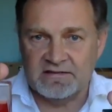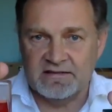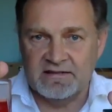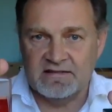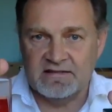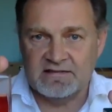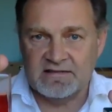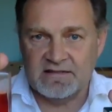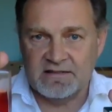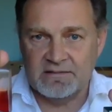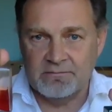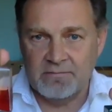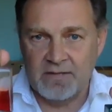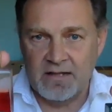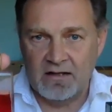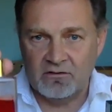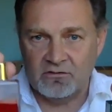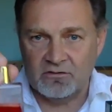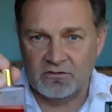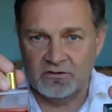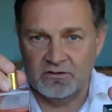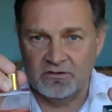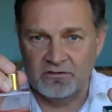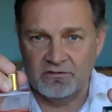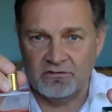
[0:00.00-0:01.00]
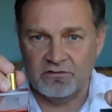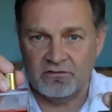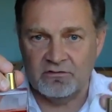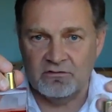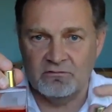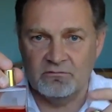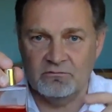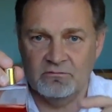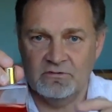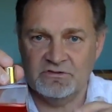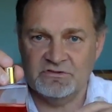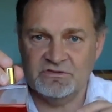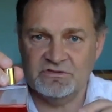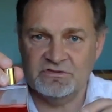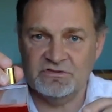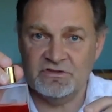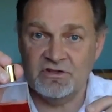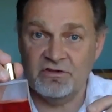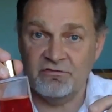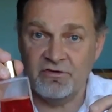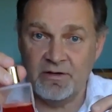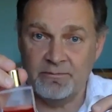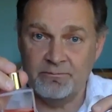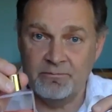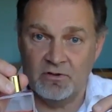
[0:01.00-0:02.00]
is in Malkuth, which is at the
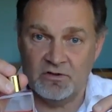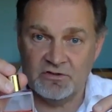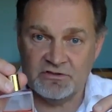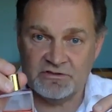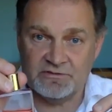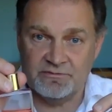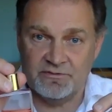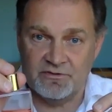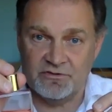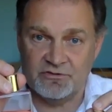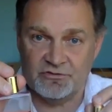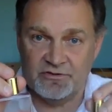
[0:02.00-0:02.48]
very bottom of the